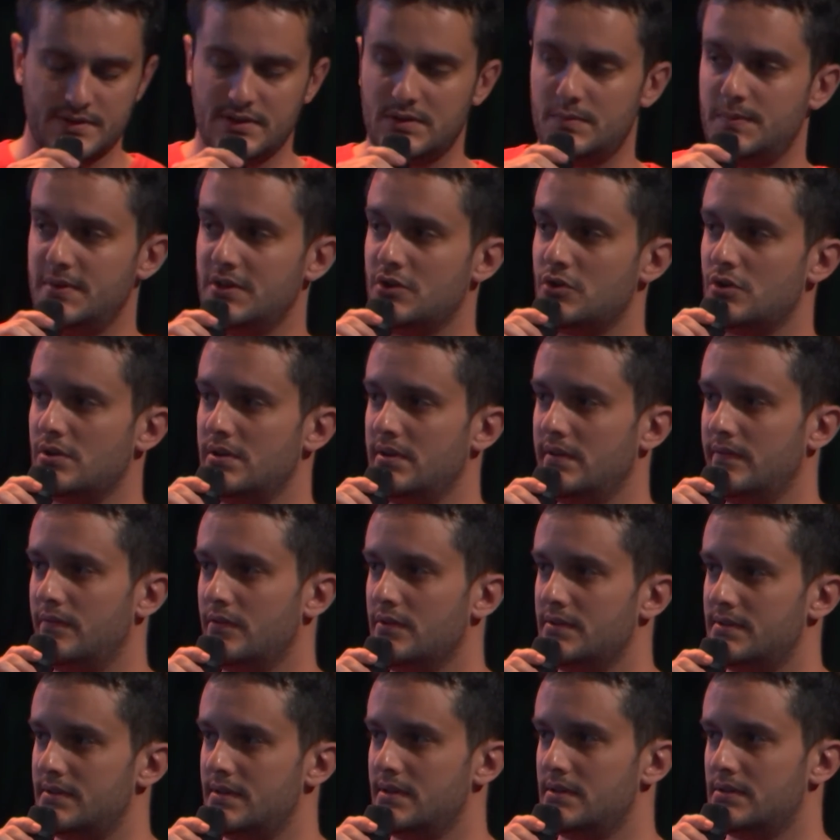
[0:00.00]
especially if the
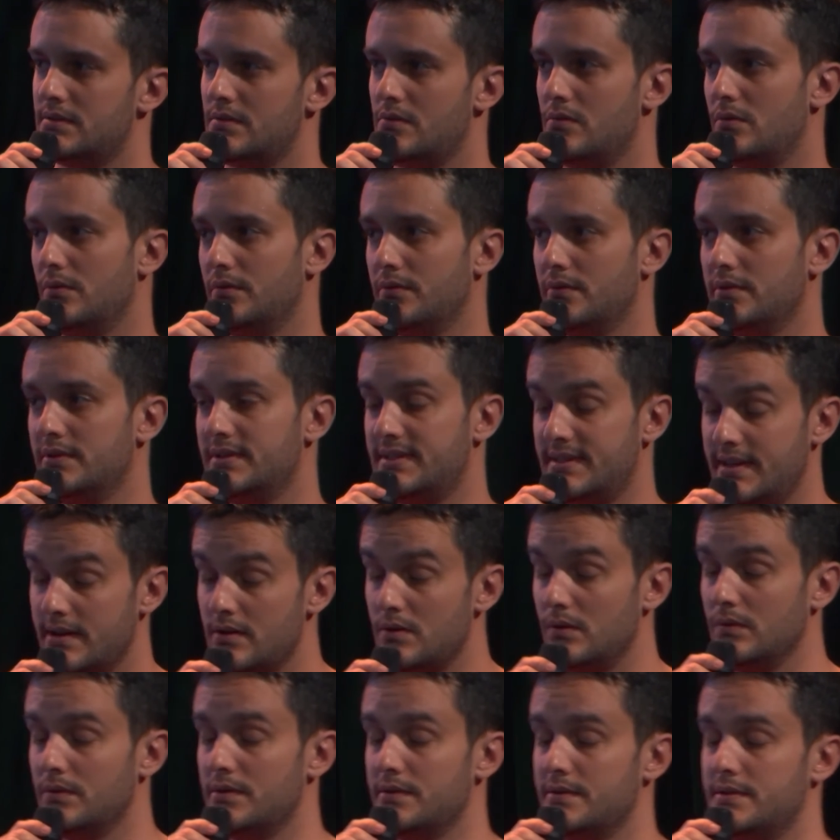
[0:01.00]

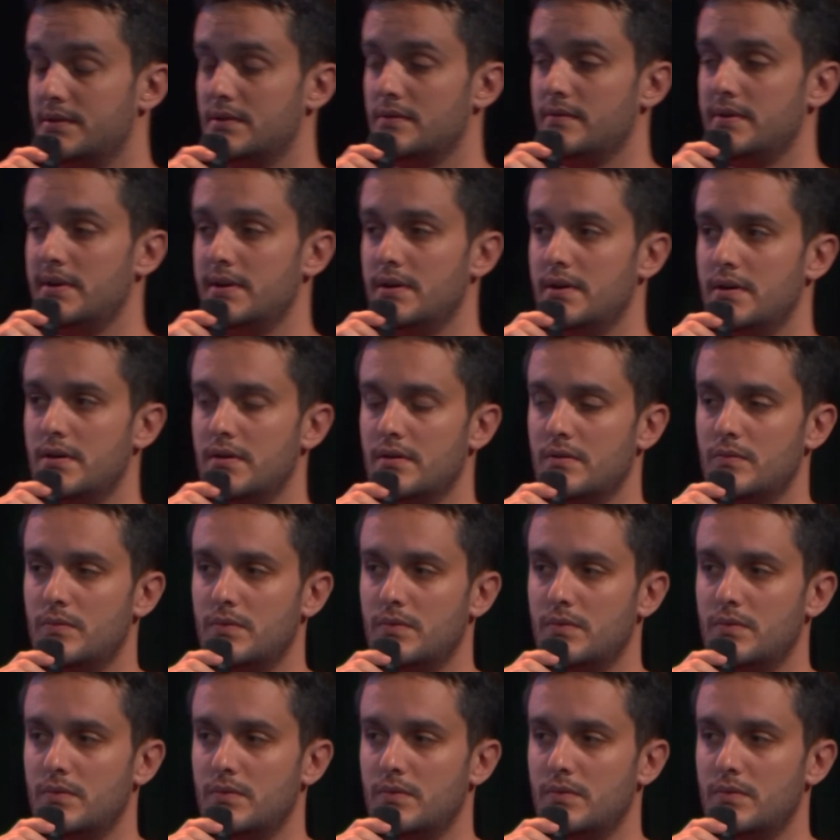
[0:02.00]
stakeholders